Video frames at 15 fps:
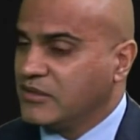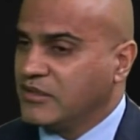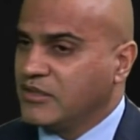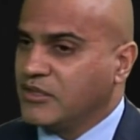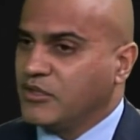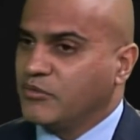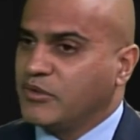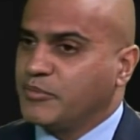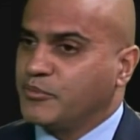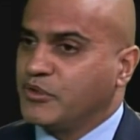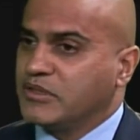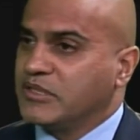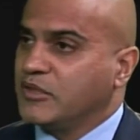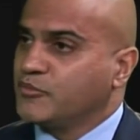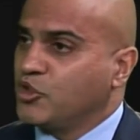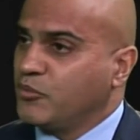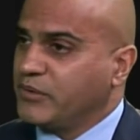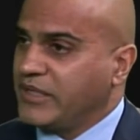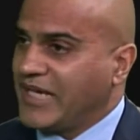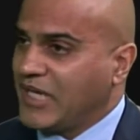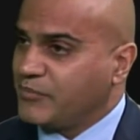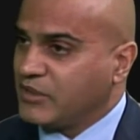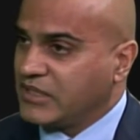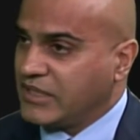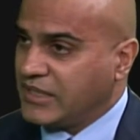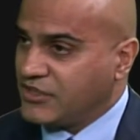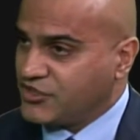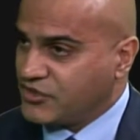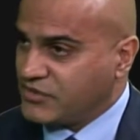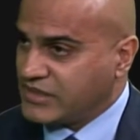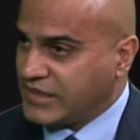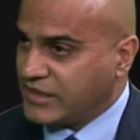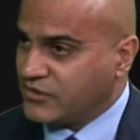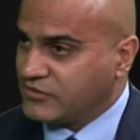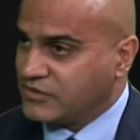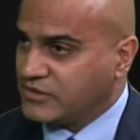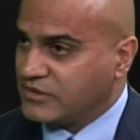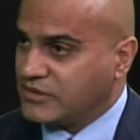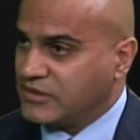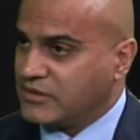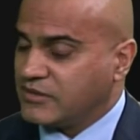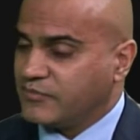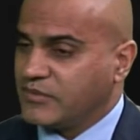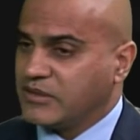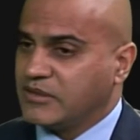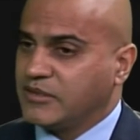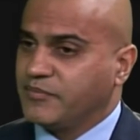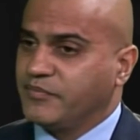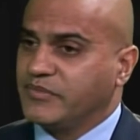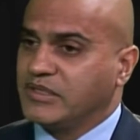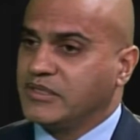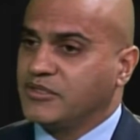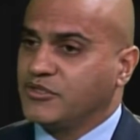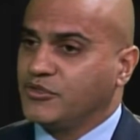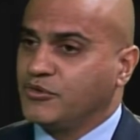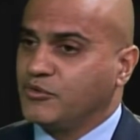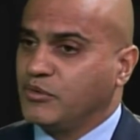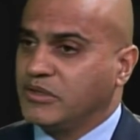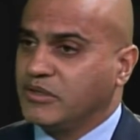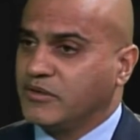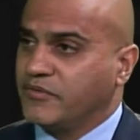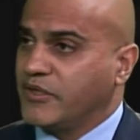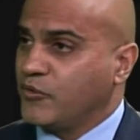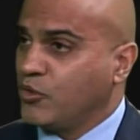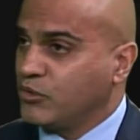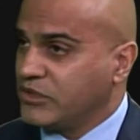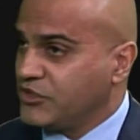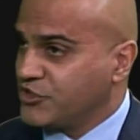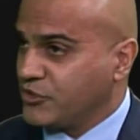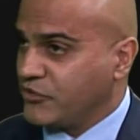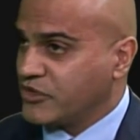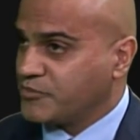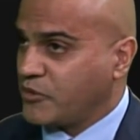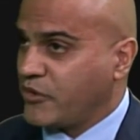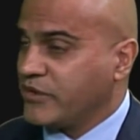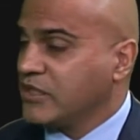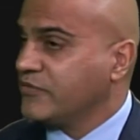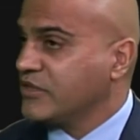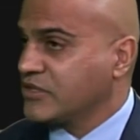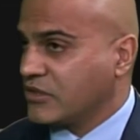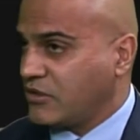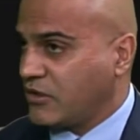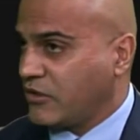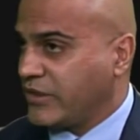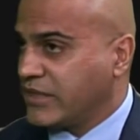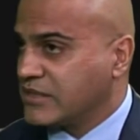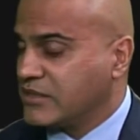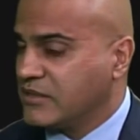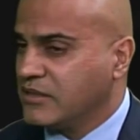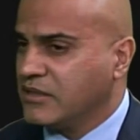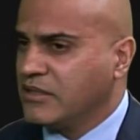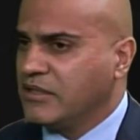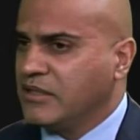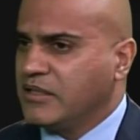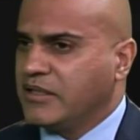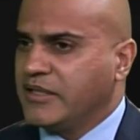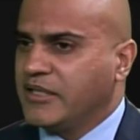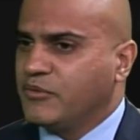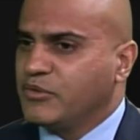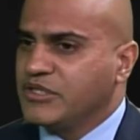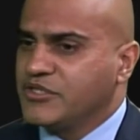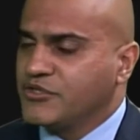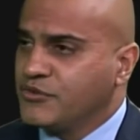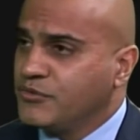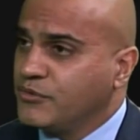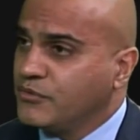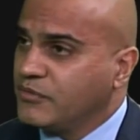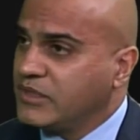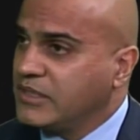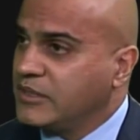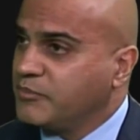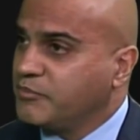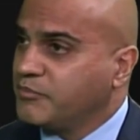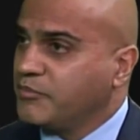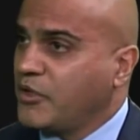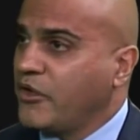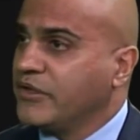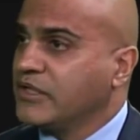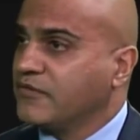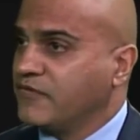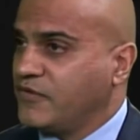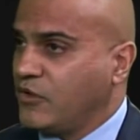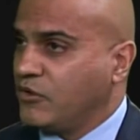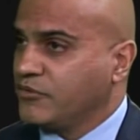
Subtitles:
We put the appropriate applications out to their own insurance party if it's a car accident, and we sue the party at fault.